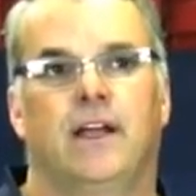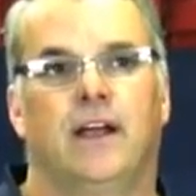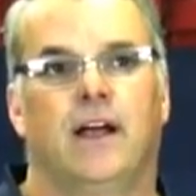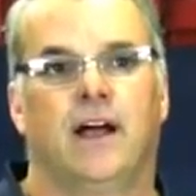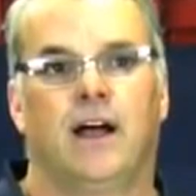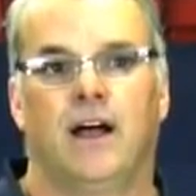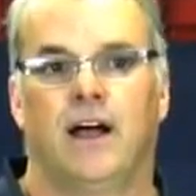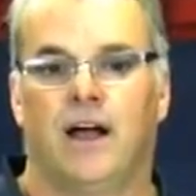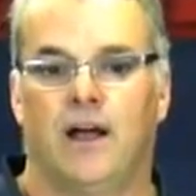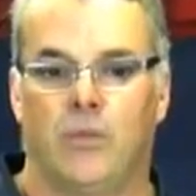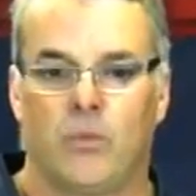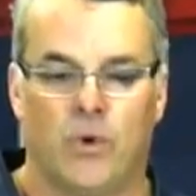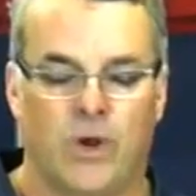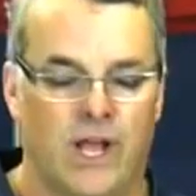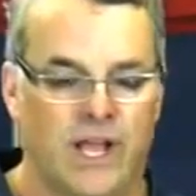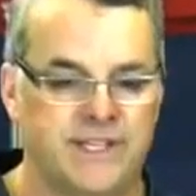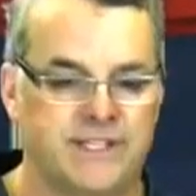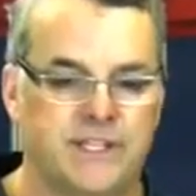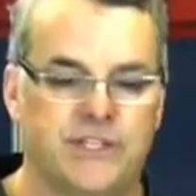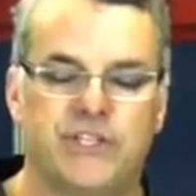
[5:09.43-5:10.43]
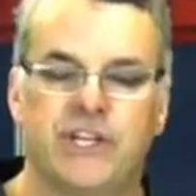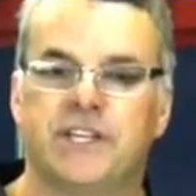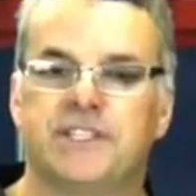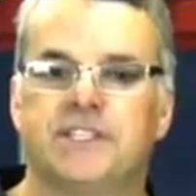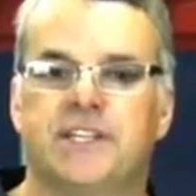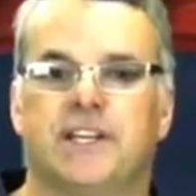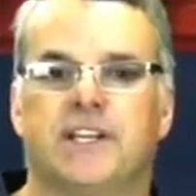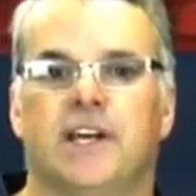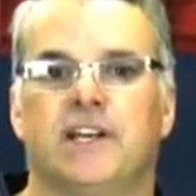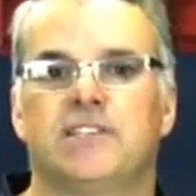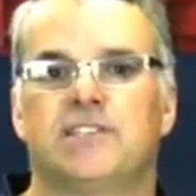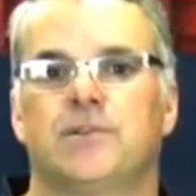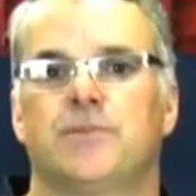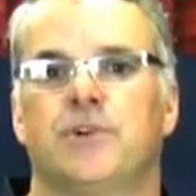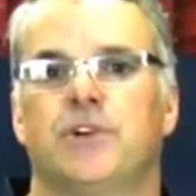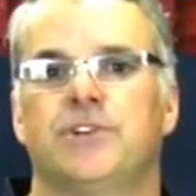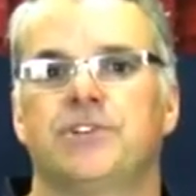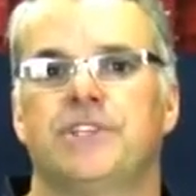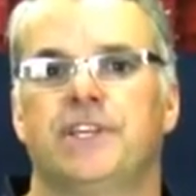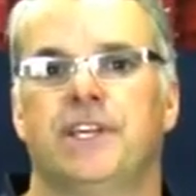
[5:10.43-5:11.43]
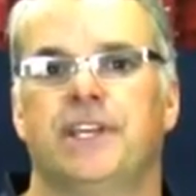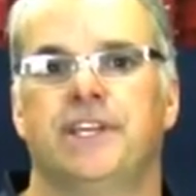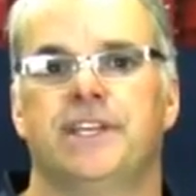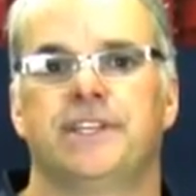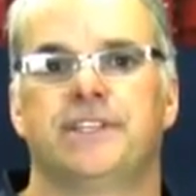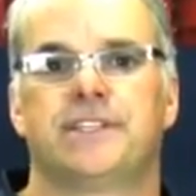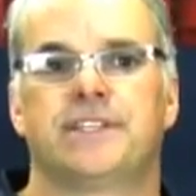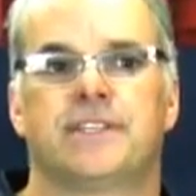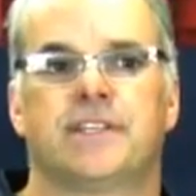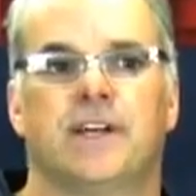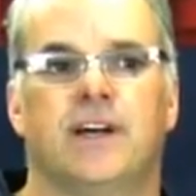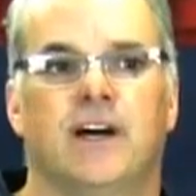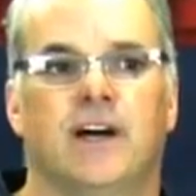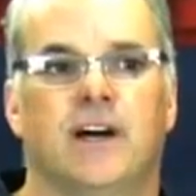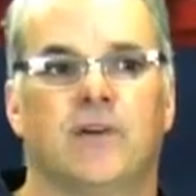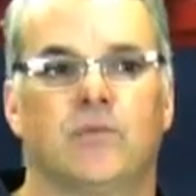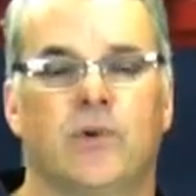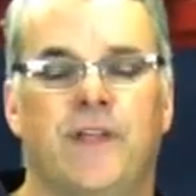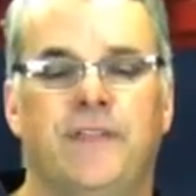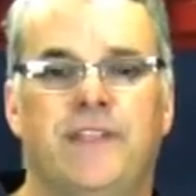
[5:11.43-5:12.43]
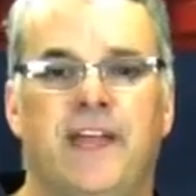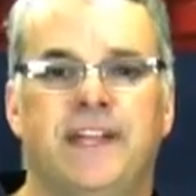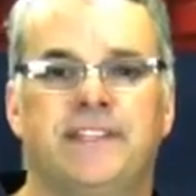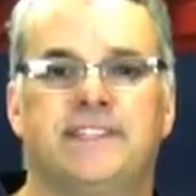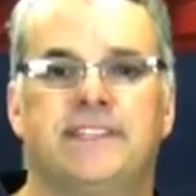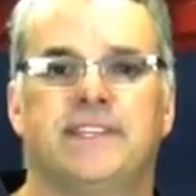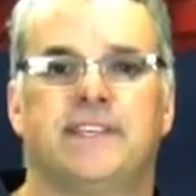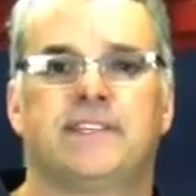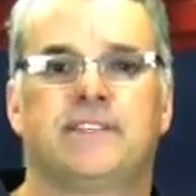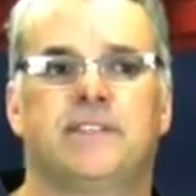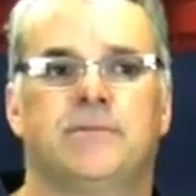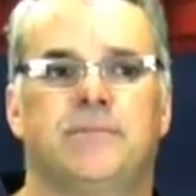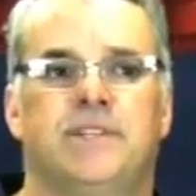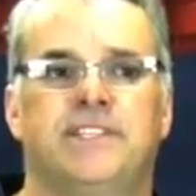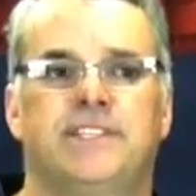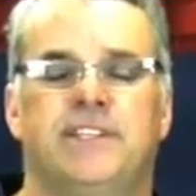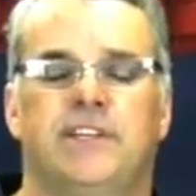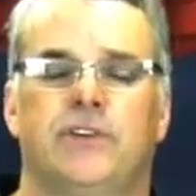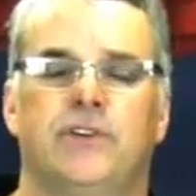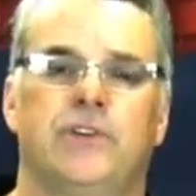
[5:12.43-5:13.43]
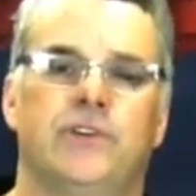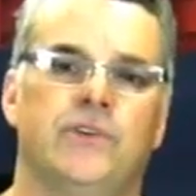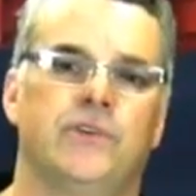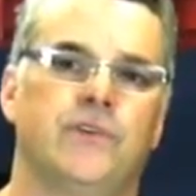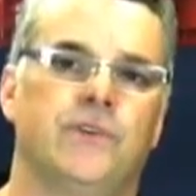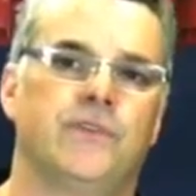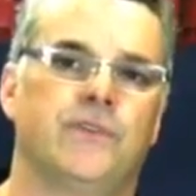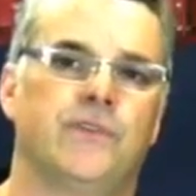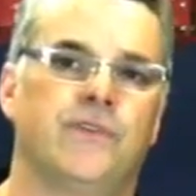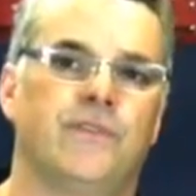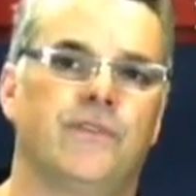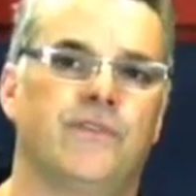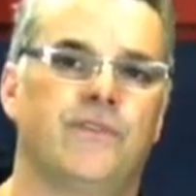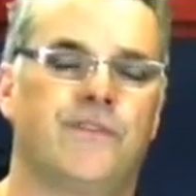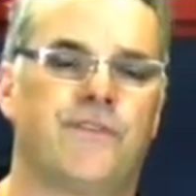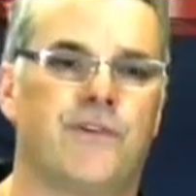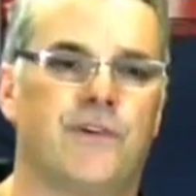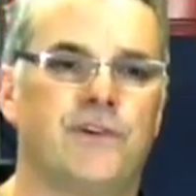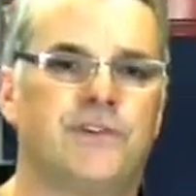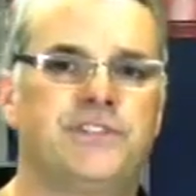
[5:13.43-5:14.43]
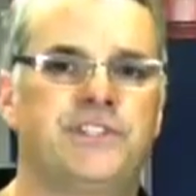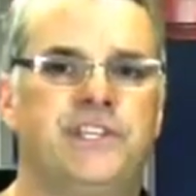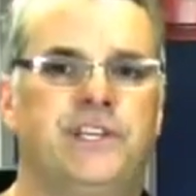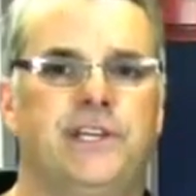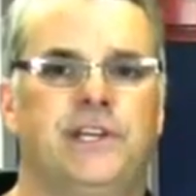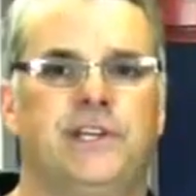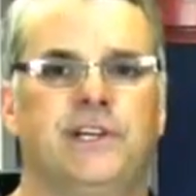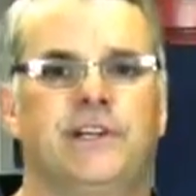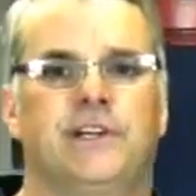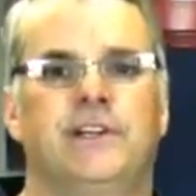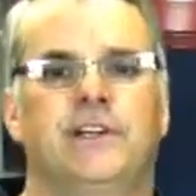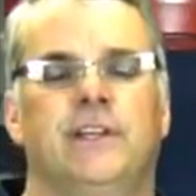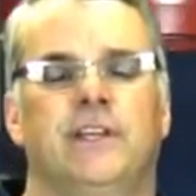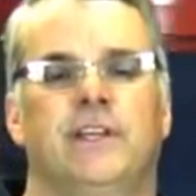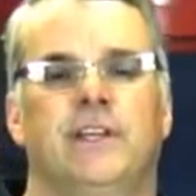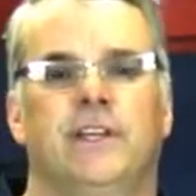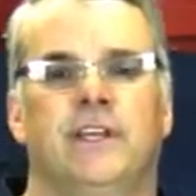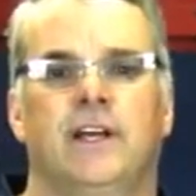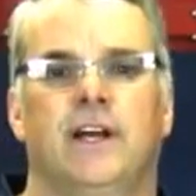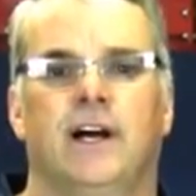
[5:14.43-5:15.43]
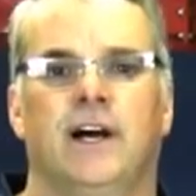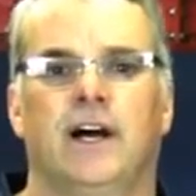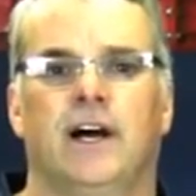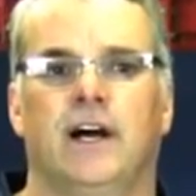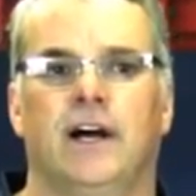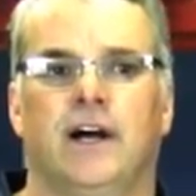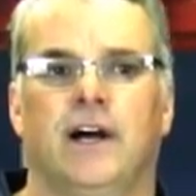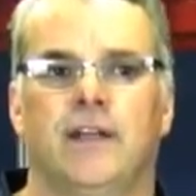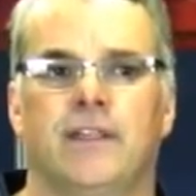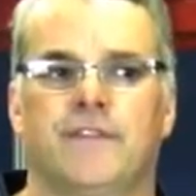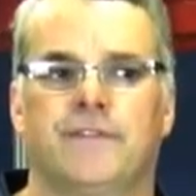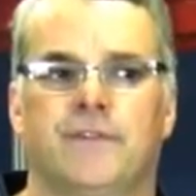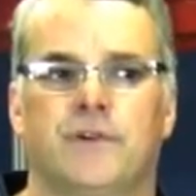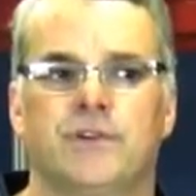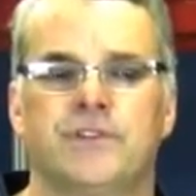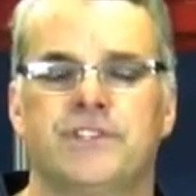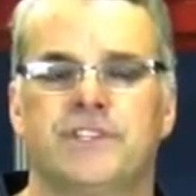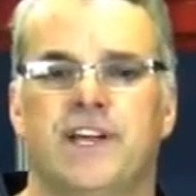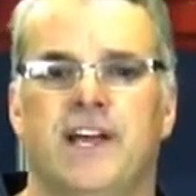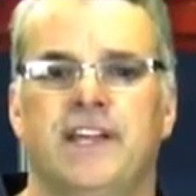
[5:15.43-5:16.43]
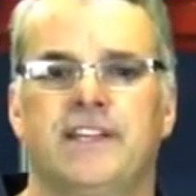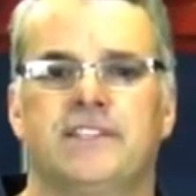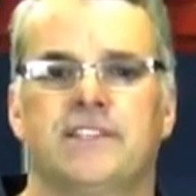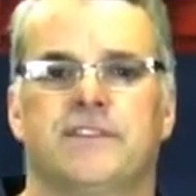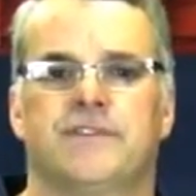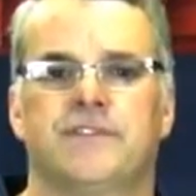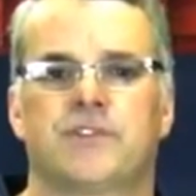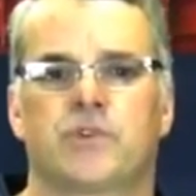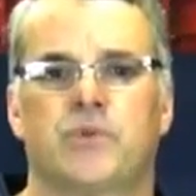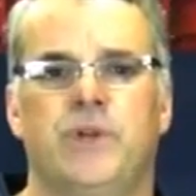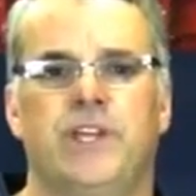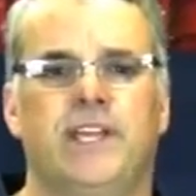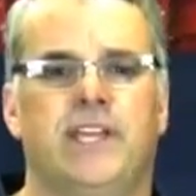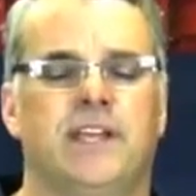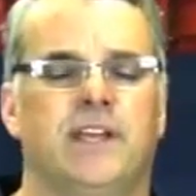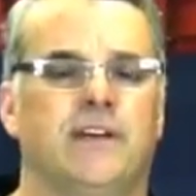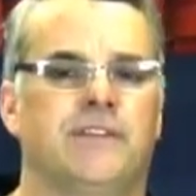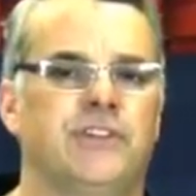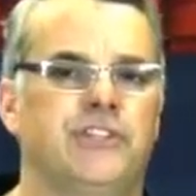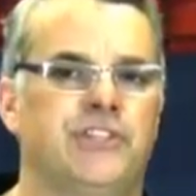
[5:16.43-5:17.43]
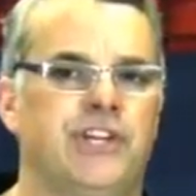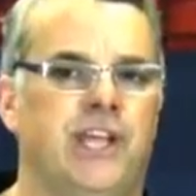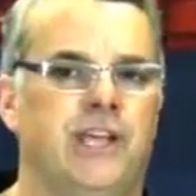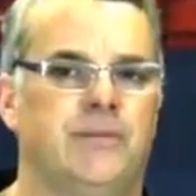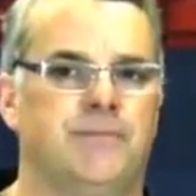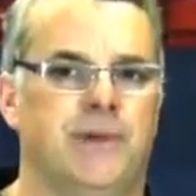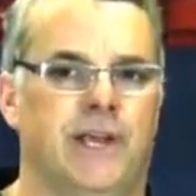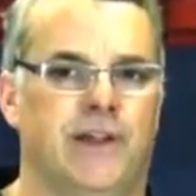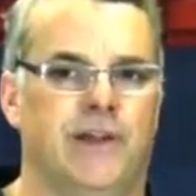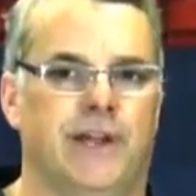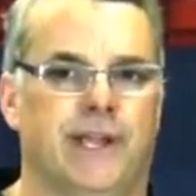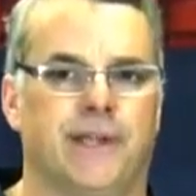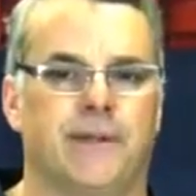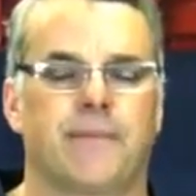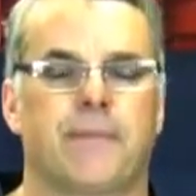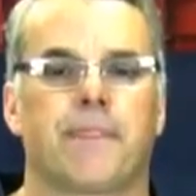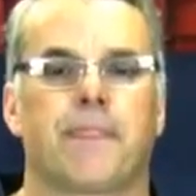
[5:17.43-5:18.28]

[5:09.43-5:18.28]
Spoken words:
What I suggest to customers is run that system until you first hear the first signs of squeaking of a chain bearing.